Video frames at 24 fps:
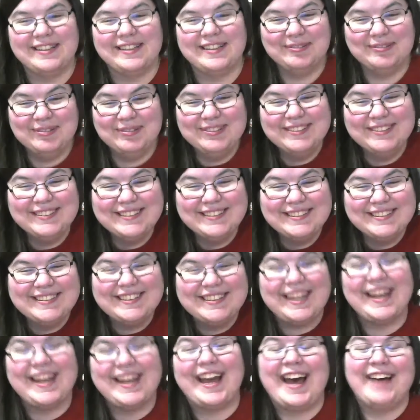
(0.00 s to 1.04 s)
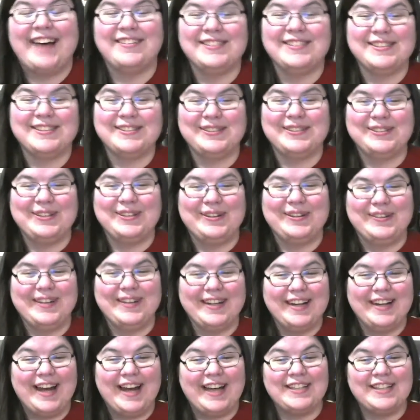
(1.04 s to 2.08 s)
them, like, how's school
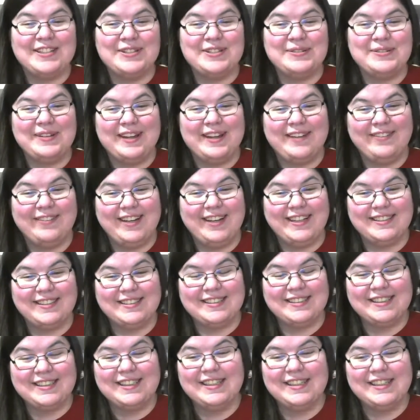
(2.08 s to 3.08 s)
going? I do love it.